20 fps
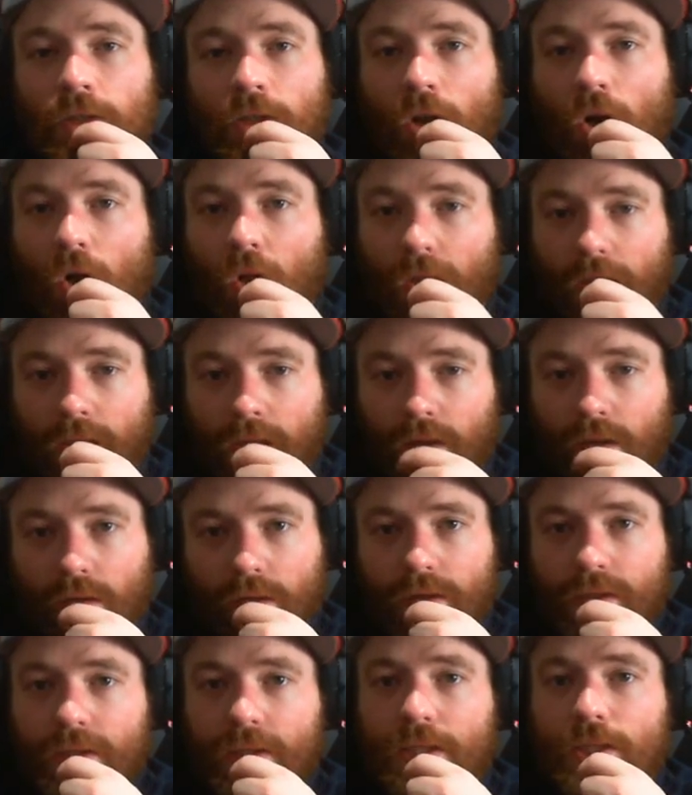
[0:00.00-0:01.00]
an all in.
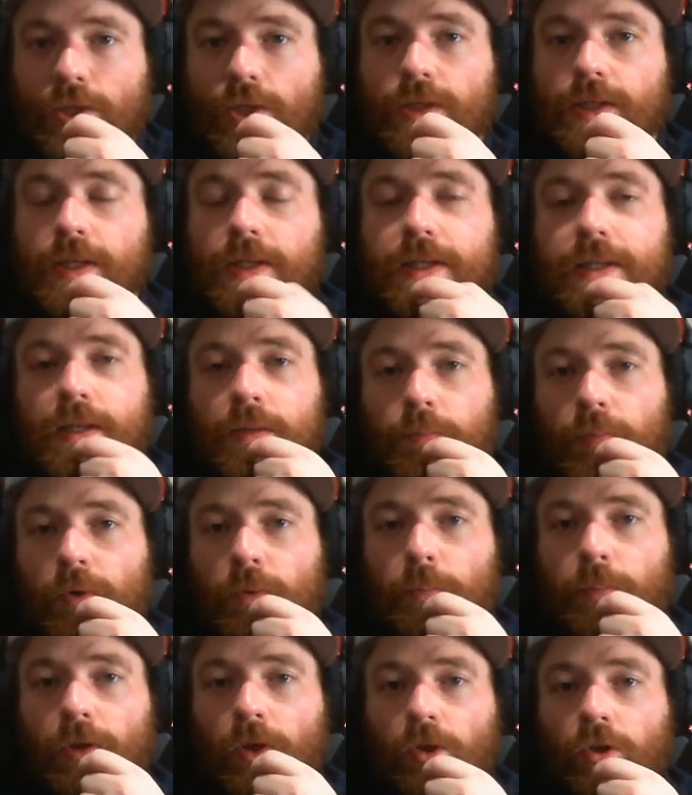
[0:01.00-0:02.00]
This is just a simple
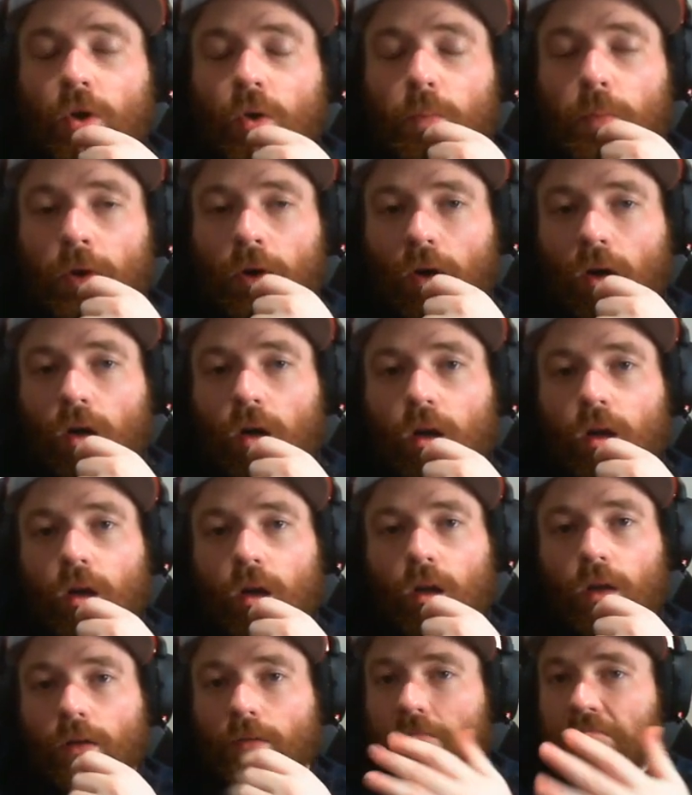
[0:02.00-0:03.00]
build opener
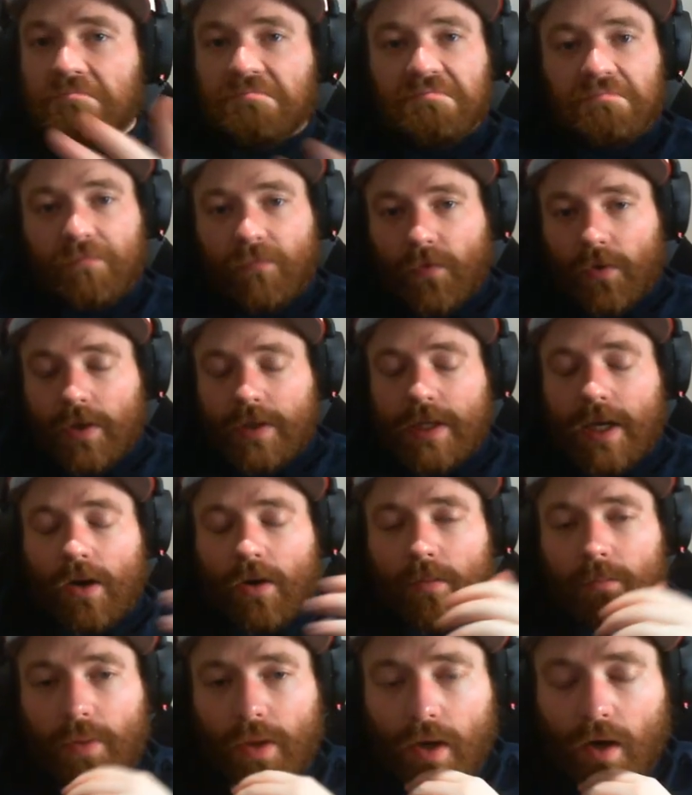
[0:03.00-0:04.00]
for a
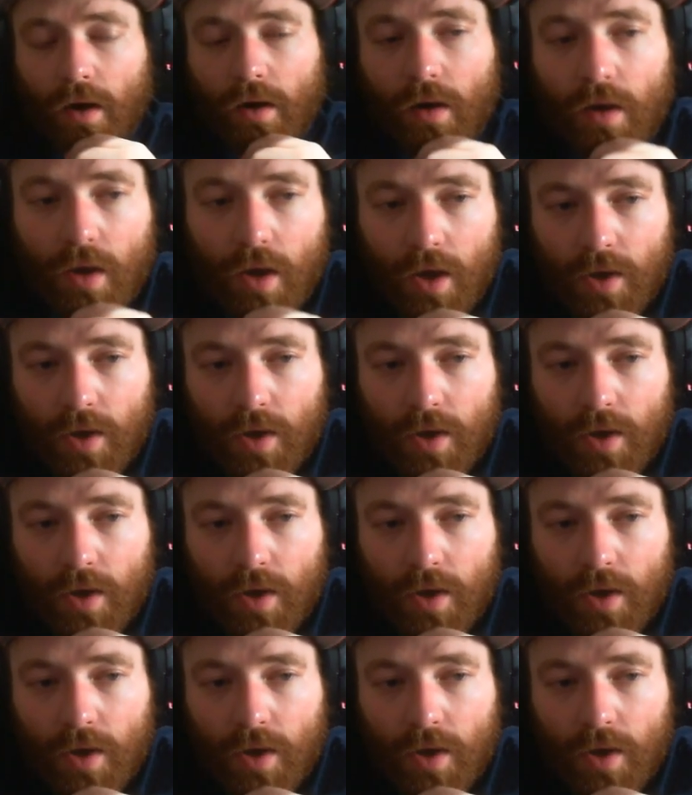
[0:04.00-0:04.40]
Terran player.